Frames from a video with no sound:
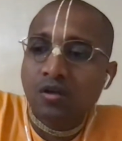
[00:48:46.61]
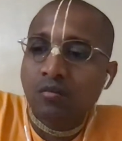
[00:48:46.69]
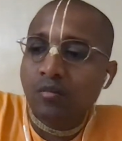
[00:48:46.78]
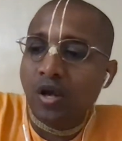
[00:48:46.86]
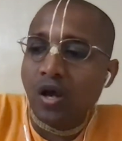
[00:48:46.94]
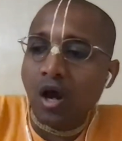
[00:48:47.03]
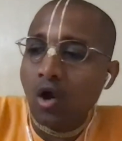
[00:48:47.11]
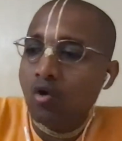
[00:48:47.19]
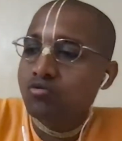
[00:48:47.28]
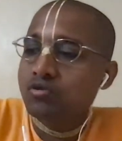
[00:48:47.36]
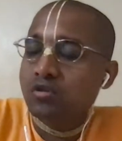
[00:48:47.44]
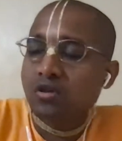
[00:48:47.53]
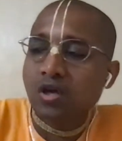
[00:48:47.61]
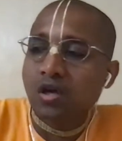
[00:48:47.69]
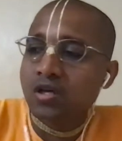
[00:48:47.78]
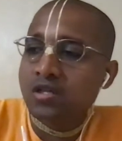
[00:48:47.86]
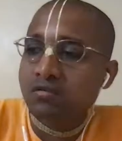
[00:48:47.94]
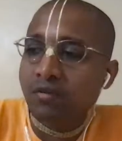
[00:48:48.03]
by how
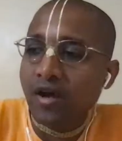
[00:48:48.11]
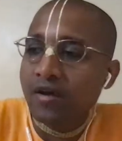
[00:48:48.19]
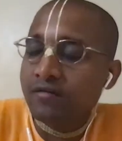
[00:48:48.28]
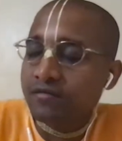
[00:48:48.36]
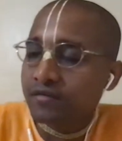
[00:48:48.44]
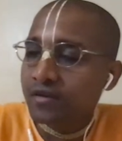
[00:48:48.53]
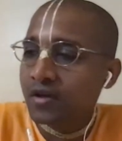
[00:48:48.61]
his wife